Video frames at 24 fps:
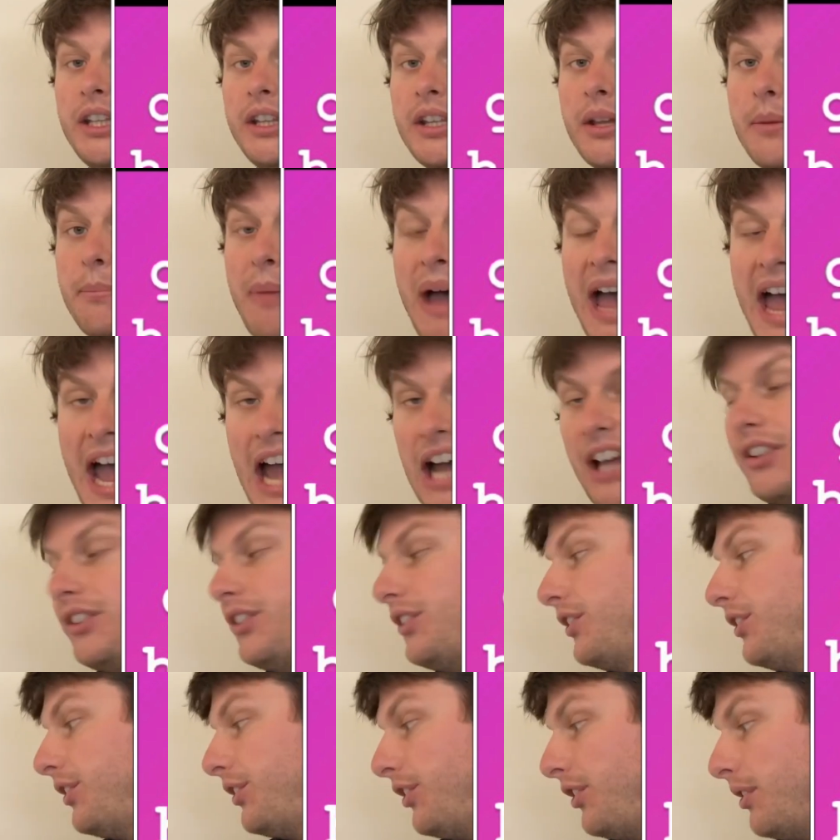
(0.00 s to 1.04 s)
the past
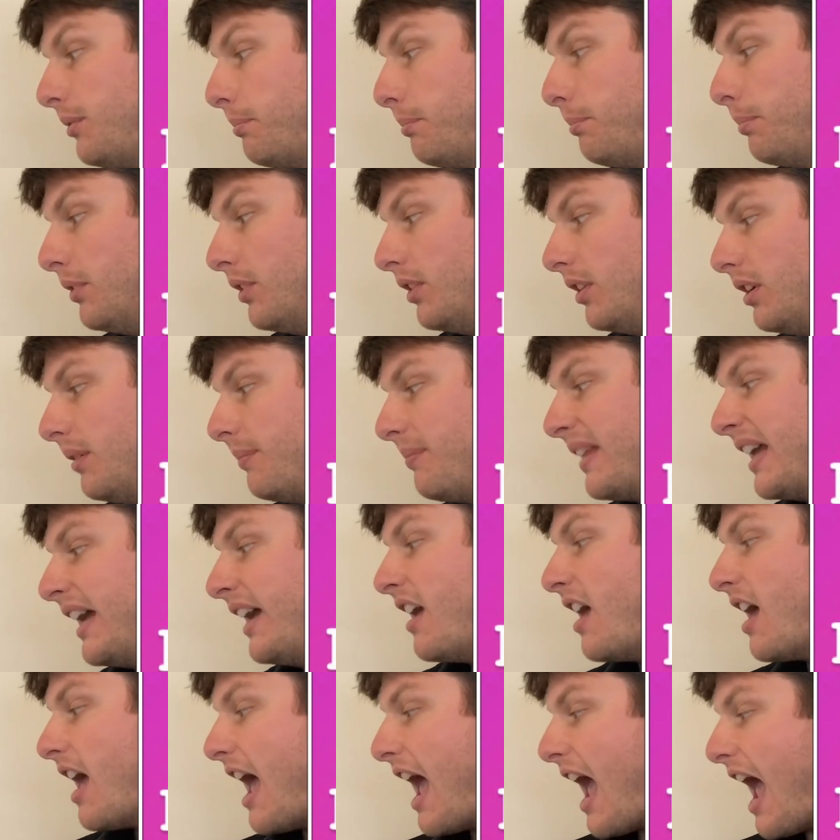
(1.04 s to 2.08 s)
simple.
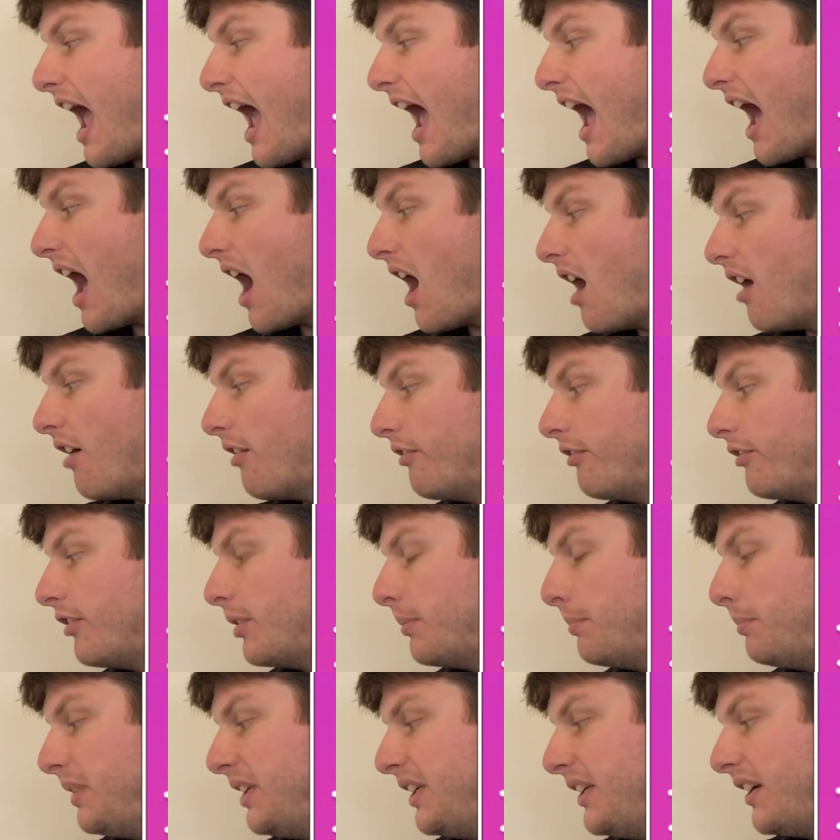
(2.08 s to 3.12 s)
Have
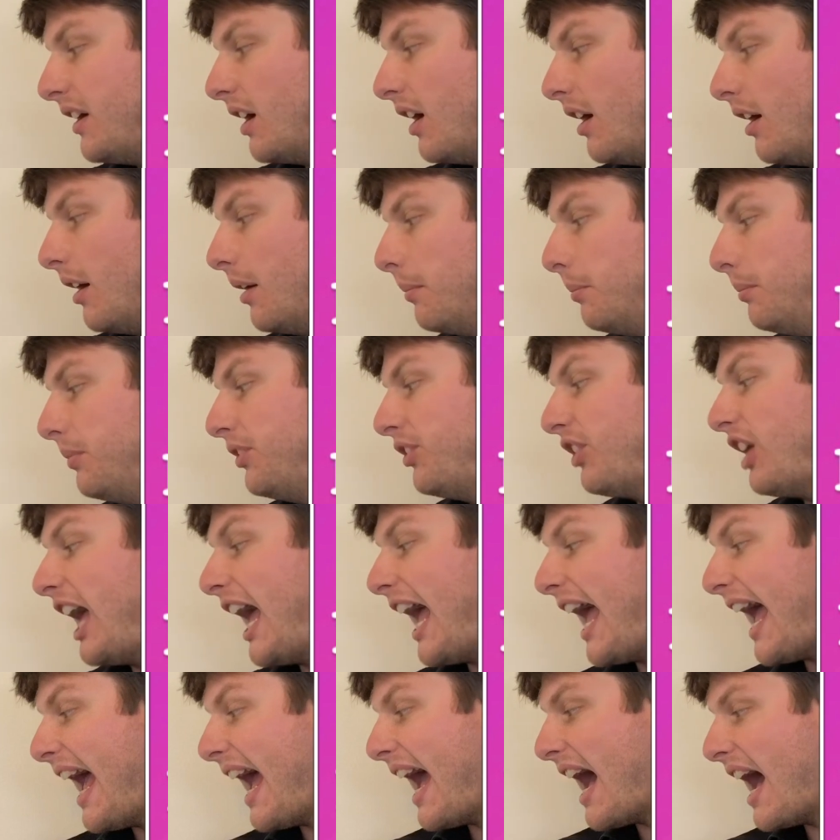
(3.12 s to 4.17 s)
becomes
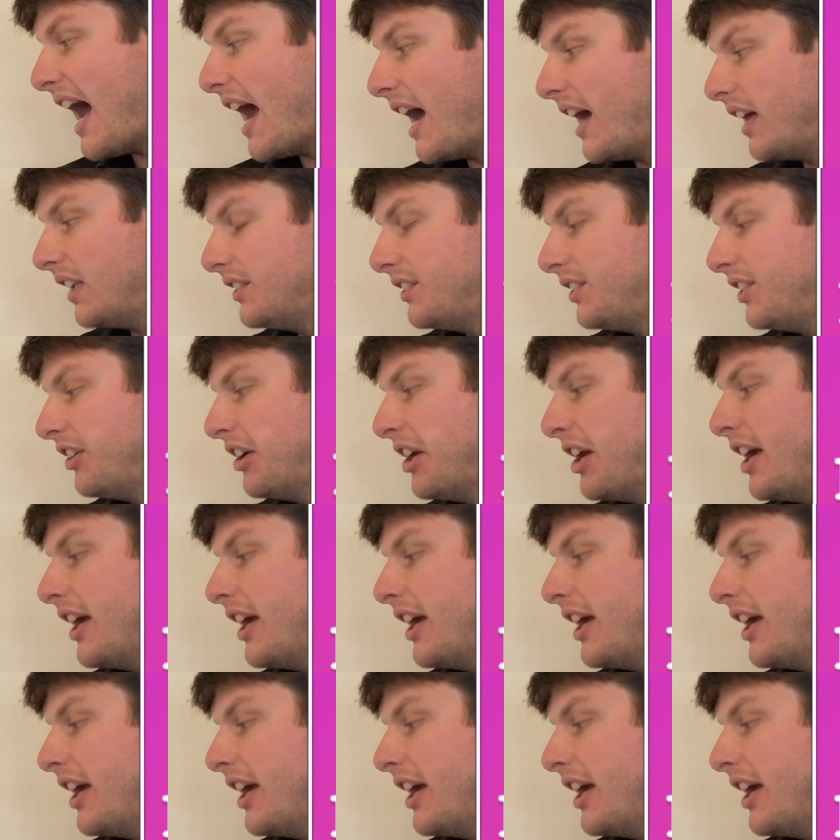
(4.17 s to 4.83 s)
had.